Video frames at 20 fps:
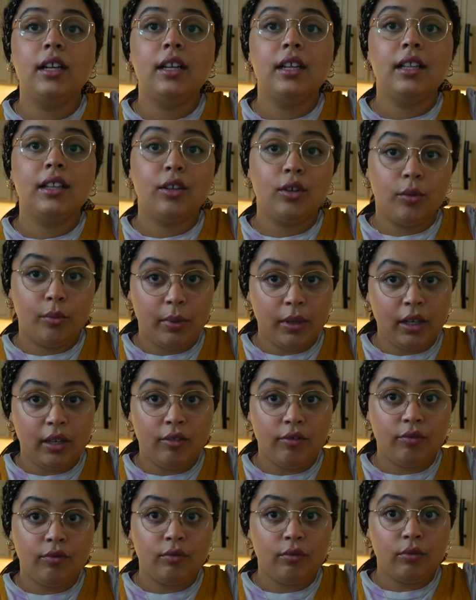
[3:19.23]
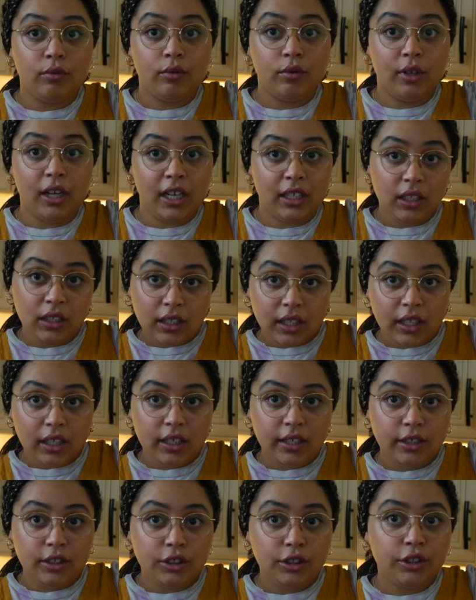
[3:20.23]
a little bit of
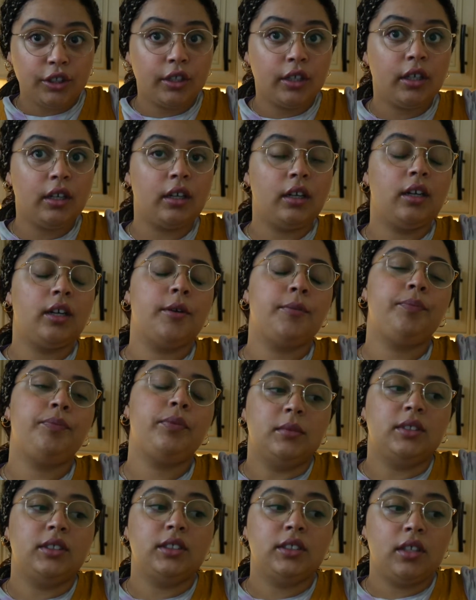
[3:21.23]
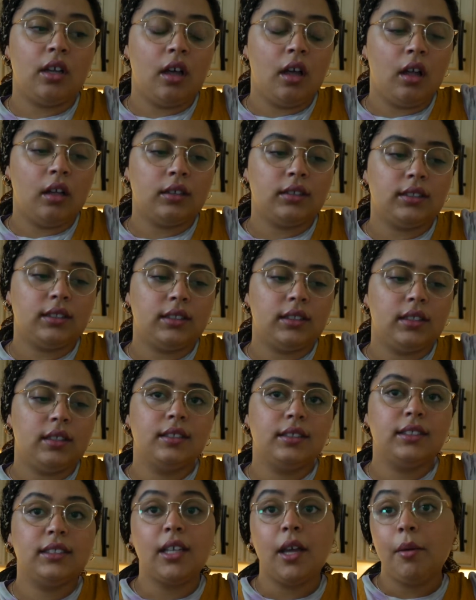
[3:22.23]
granulated sugar, salt,
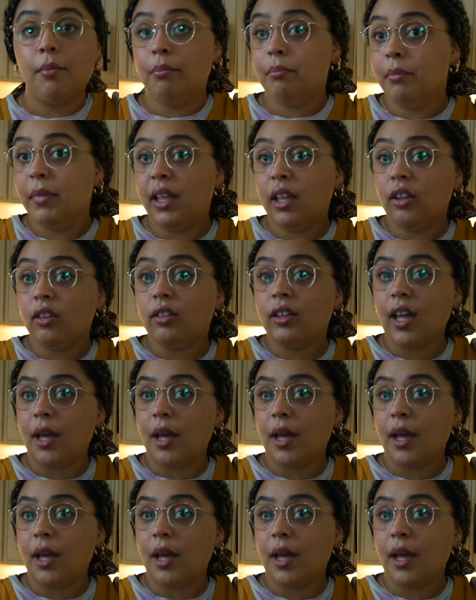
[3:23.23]
some milk.